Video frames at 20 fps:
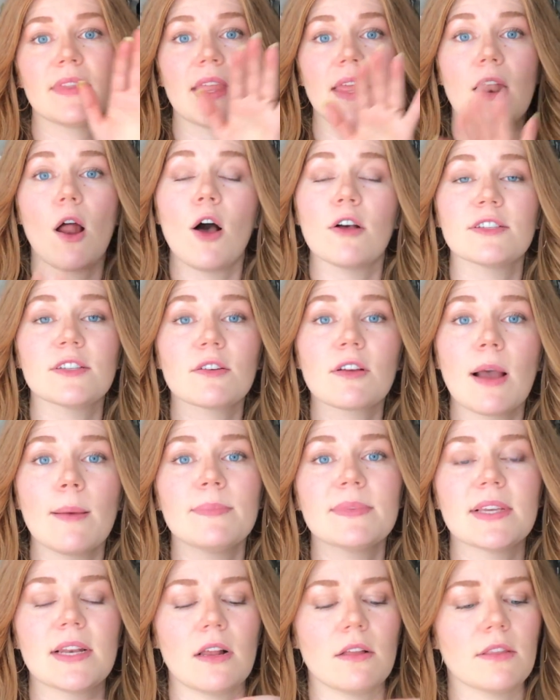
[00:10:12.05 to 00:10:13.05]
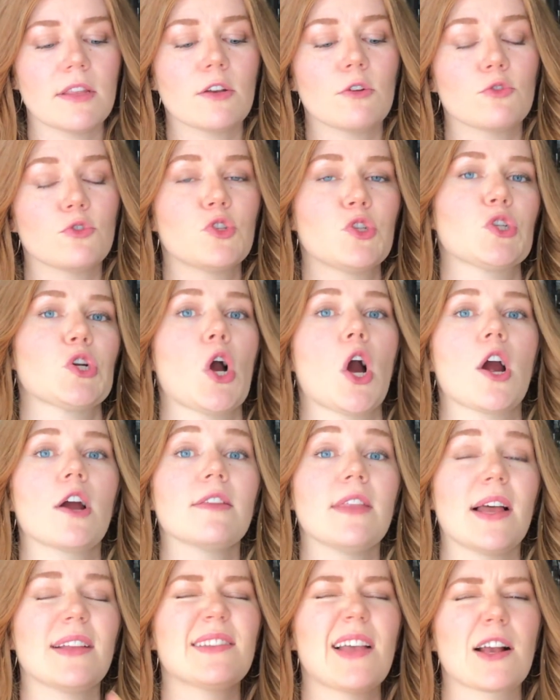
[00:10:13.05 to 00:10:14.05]
It also comes in a little
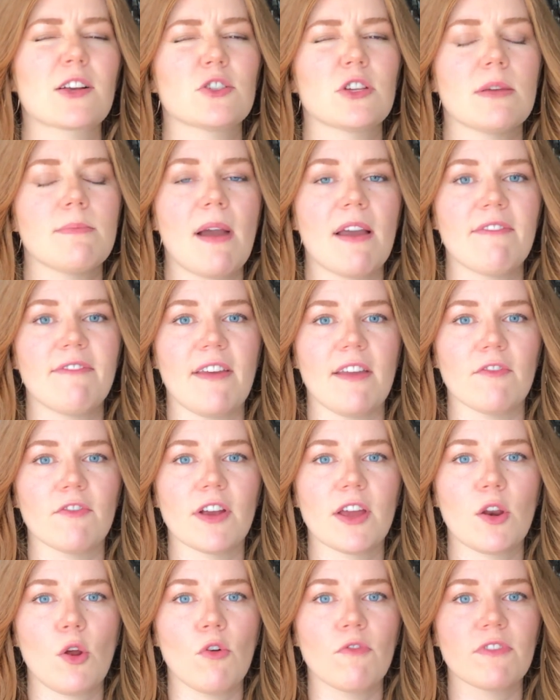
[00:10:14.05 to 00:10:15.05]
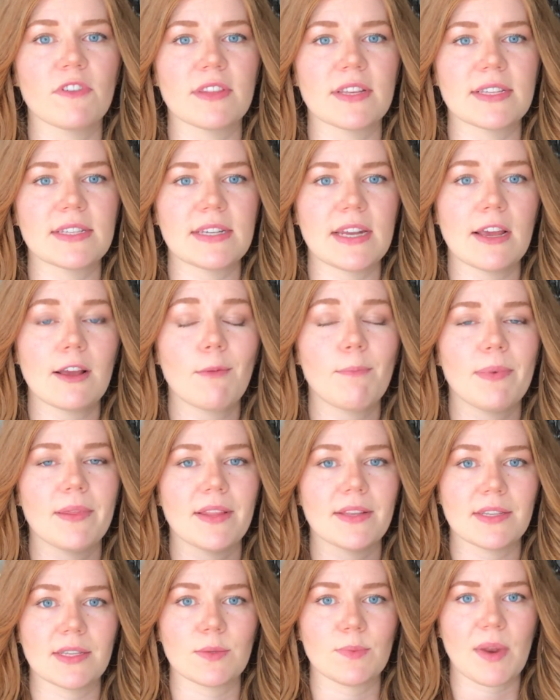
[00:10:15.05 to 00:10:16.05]
jar. That's actually my favorite over the stick,
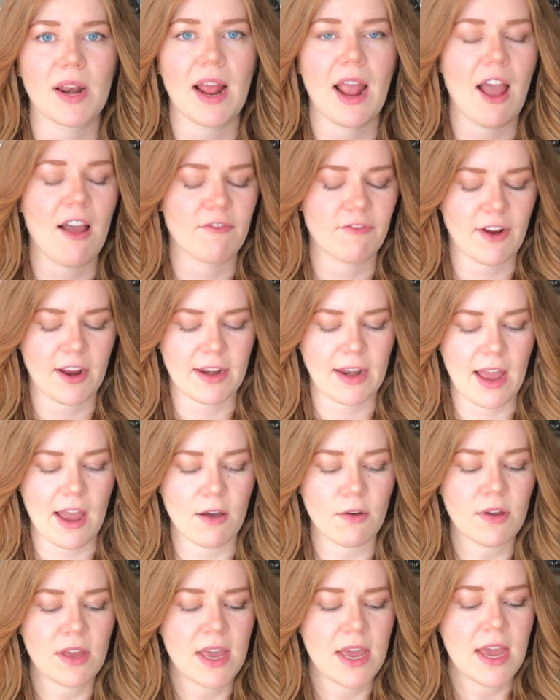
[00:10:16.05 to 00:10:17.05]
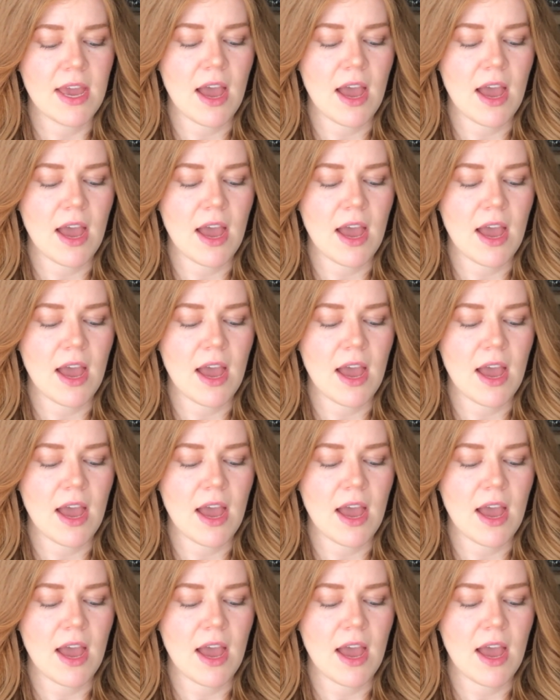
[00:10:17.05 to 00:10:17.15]
but this is what I have right now.